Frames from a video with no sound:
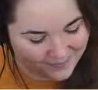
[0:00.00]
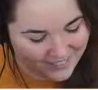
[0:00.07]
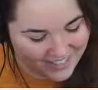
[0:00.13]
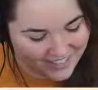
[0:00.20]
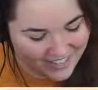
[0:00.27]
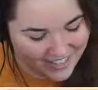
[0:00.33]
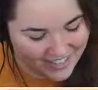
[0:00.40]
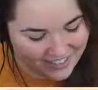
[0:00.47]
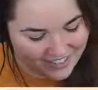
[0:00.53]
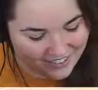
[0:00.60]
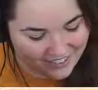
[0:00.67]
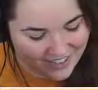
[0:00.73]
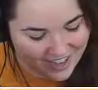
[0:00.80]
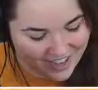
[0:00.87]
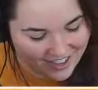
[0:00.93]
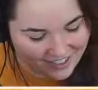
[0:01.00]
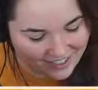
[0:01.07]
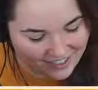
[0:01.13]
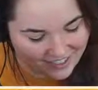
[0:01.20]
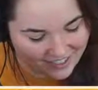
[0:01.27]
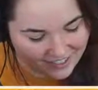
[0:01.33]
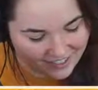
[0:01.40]
Thank you. Yeah,
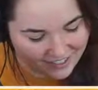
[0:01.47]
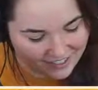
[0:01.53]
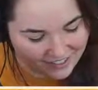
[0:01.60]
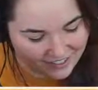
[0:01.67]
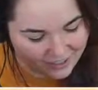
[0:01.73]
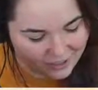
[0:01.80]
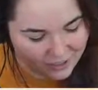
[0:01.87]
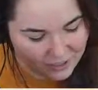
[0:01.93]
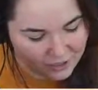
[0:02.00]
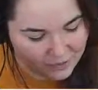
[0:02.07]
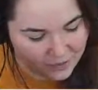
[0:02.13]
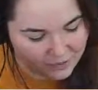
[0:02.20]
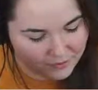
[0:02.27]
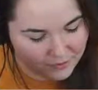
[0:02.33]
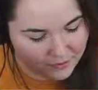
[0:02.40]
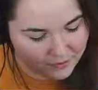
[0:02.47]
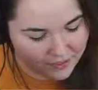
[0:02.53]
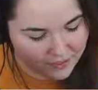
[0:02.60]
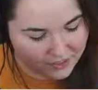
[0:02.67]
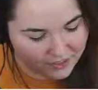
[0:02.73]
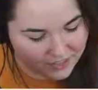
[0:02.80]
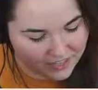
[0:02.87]
the encouragement for
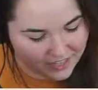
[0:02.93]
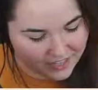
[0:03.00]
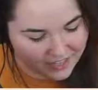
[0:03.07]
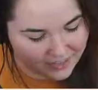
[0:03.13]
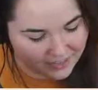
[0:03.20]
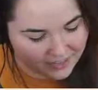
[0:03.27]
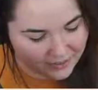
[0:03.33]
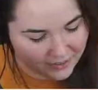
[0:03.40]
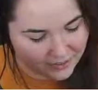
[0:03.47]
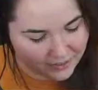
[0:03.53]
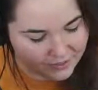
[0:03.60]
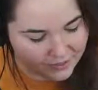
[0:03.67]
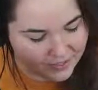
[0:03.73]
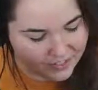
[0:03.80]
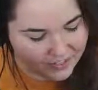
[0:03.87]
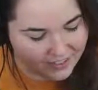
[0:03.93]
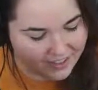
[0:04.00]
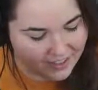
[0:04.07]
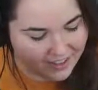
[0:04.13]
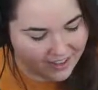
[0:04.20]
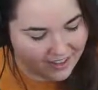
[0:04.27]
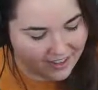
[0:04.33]
original selling is always fun.
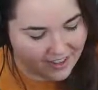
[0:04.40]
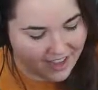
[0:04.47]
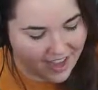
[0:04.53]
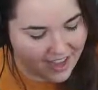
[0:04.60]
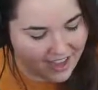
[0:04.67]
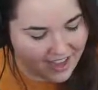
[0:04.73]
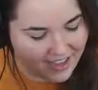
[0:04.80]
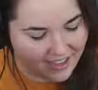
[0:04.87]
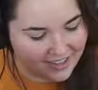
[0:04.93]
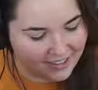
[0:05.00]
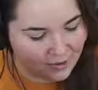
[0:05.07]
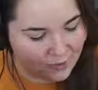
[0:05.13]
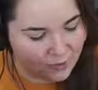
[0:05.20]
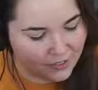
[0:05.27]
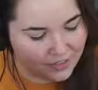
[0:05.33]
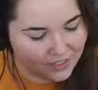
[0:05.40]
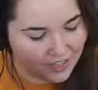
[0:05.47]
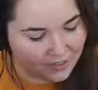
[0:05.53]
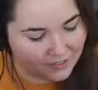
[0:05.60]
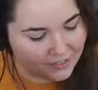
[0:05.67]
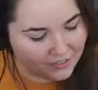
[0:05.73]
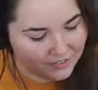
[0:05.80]
I would
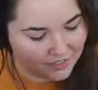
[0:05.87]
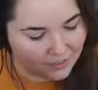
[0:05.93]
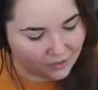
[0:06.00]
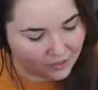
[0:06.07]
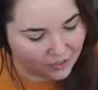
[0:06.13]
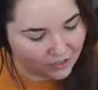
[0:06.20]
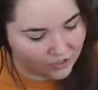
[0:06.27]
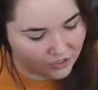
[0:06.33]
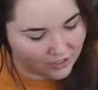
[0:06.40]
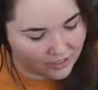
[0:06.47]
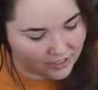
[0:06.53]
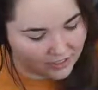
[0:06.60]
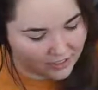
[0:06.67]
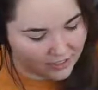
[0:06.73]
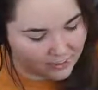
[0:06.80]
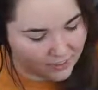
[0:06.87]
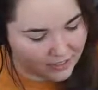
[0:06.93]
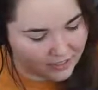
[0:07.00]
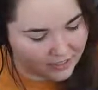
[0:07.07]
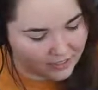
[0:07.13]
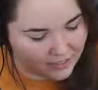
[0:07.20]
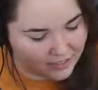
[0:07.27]
love to sell originals, because it's
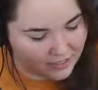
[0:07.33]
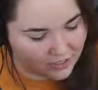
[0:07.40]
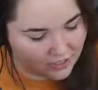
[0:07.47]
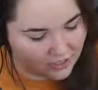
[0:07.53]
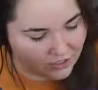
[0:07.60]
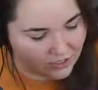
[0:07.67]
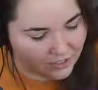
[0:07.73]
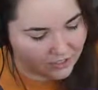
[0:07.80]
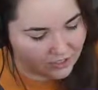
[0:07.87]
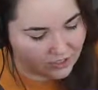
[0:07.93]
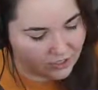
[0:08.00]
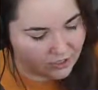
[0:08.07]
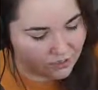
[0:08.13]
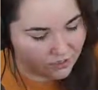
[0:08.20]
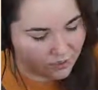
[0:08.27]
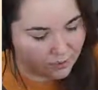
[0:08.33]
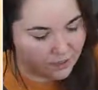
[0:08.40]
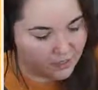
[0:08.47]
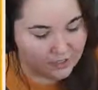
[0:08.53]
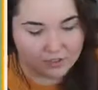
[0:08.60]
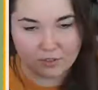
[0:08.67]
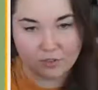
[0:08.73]
basically just an excuse for me
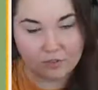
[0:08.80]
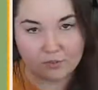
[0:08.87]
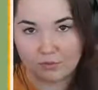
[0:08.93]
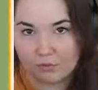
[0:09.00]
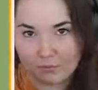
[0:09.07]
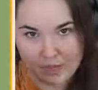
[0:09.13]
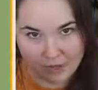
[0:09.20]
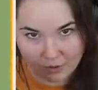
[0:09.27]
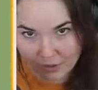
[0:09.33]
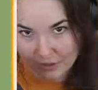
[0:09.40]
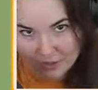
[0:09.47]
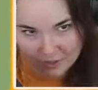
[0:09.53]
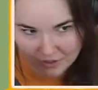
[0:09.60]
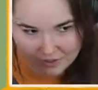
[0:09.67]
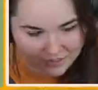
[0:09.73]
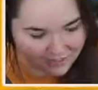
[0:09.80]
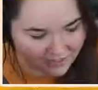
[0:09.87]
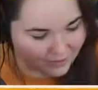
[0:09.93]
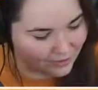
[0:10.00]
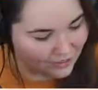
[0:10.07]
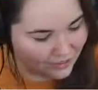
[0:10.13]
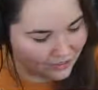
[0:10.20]
to make originals,
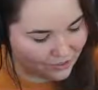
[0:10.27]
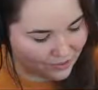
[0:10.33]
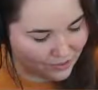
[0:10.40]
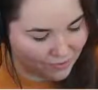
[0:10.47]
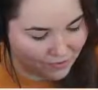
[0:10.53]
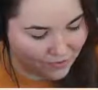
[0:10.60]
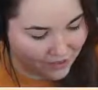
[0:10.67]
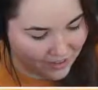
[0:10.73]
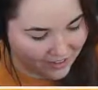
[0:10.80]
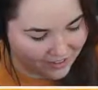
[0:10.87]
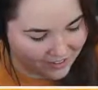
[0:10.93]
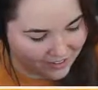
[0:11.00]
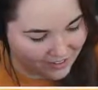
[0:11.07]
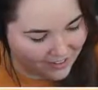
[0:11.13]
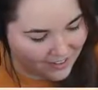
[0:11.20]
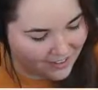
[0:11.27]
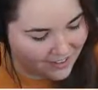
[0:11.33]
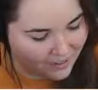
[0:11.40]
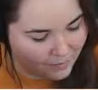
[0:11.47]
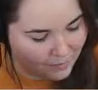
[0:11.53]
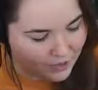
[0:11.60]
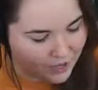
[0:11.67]
which fun.
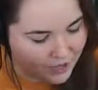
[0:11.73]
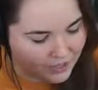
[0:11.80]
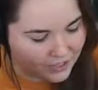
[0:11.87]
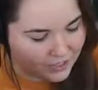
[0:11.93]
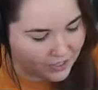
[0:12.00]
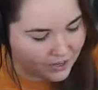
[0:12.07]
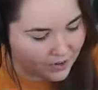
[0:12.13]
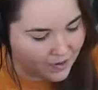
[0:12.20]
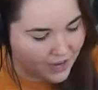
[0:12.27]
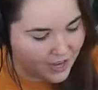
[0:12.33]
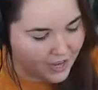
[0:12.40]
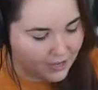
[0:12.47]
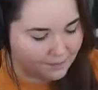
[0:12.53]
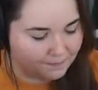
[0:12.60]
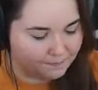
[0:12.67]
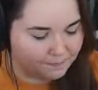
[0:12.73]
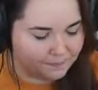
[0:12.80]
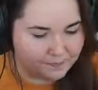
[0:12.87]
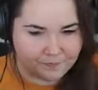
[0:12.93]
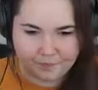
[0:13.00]
But also,